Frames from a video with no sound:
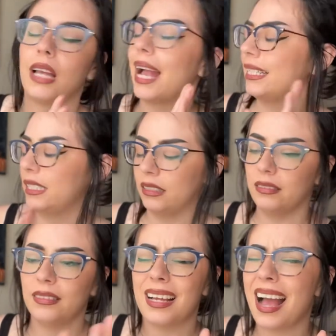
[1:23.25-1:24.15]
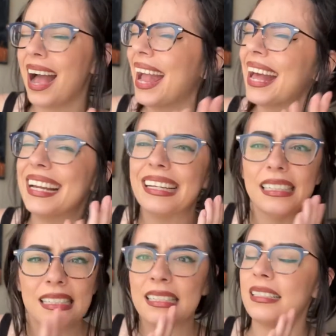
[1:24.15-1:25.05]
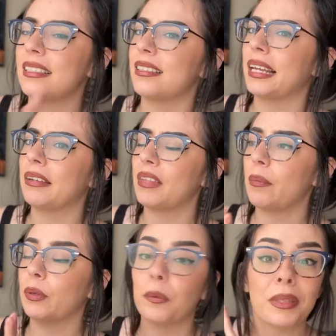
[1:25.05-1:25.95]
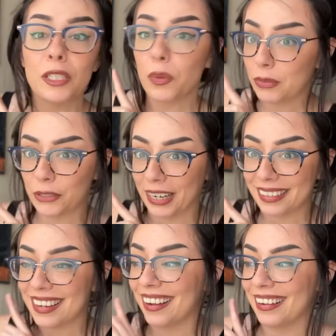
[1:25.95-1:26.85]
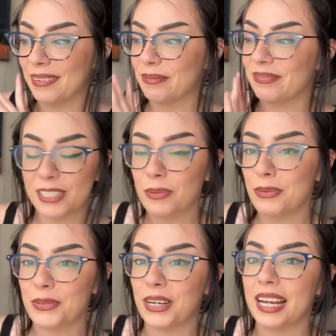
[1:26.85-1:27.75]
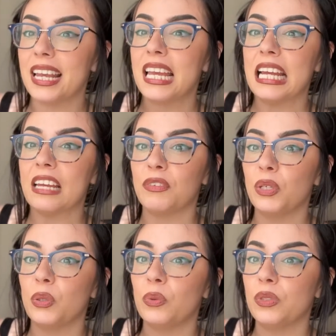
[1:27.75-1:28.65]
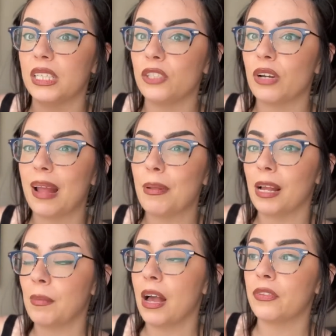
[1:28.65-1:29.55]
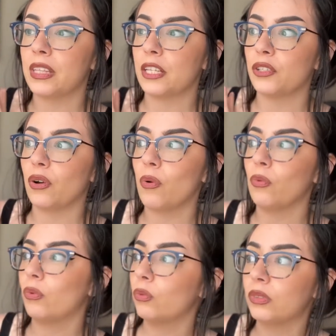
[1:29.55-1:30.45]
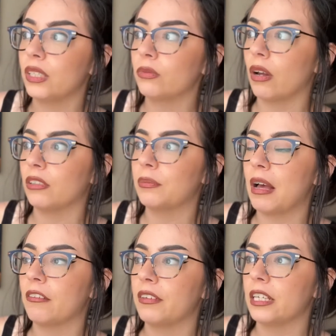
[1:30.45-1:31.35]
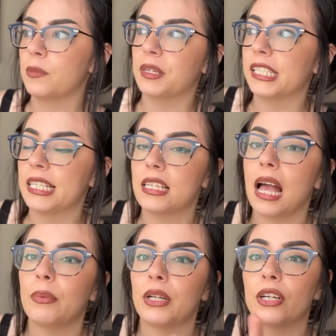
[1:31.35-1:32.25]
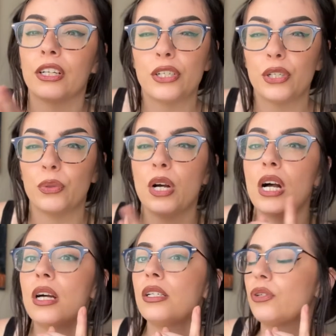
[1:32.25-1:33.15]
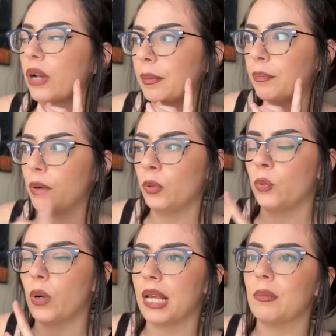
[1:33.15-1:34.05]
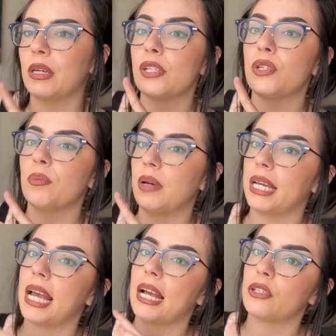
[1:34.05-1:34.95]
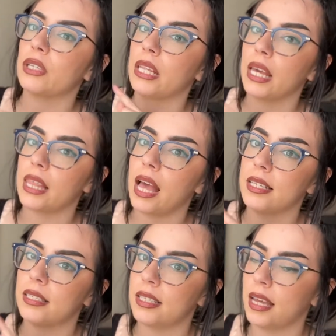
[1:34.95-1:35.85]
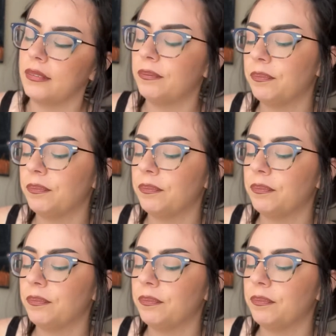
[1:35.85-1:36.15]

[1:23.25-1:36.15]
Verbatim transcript: I didn't, I had an instant dislike of that book, but this one was great. Um, this one was great. If you did try Blackmouth and that's your only Ronald Malfi experience, I would encourage you to try Bone White because you might actually like that instead.